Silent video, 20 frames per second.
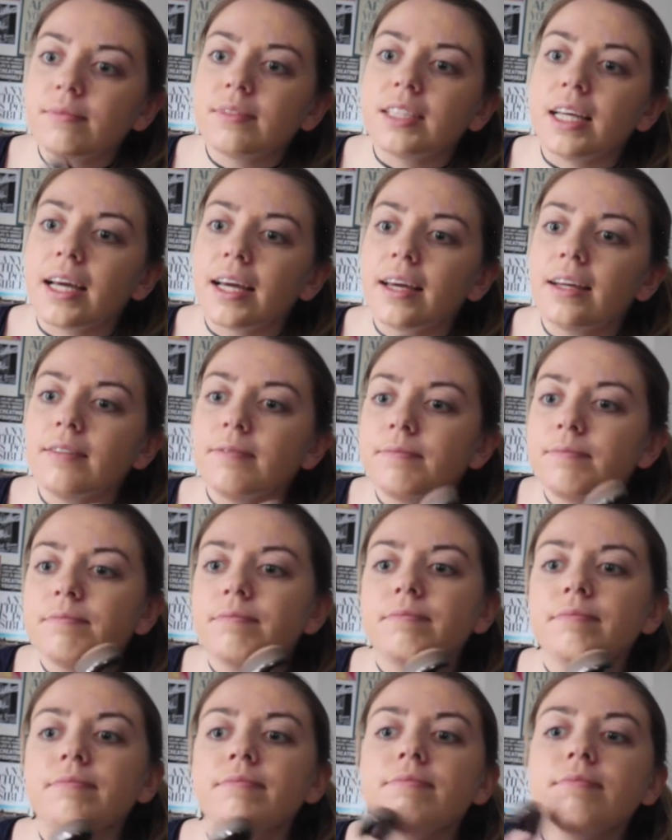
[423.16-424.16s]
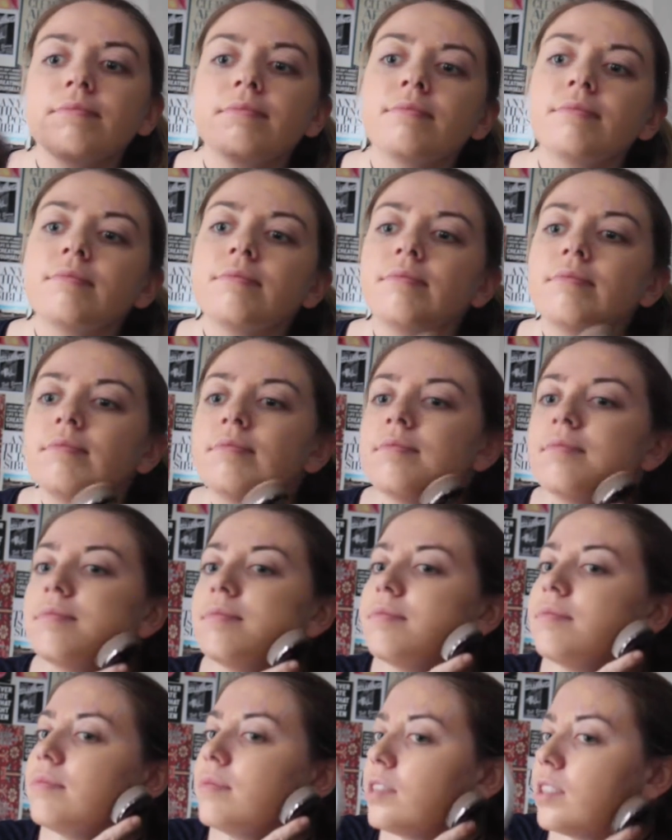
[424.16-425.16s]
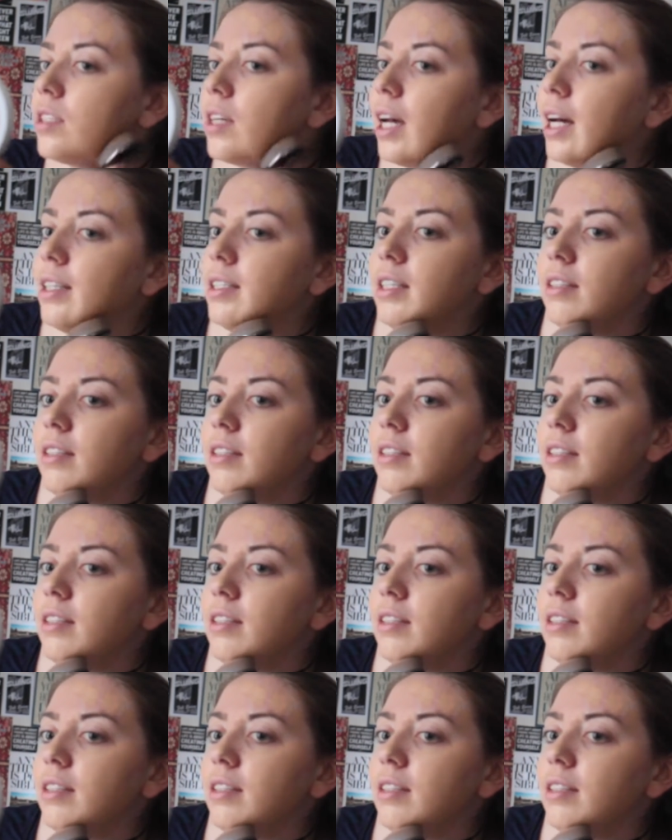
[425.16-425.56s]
Dang it. So yeah,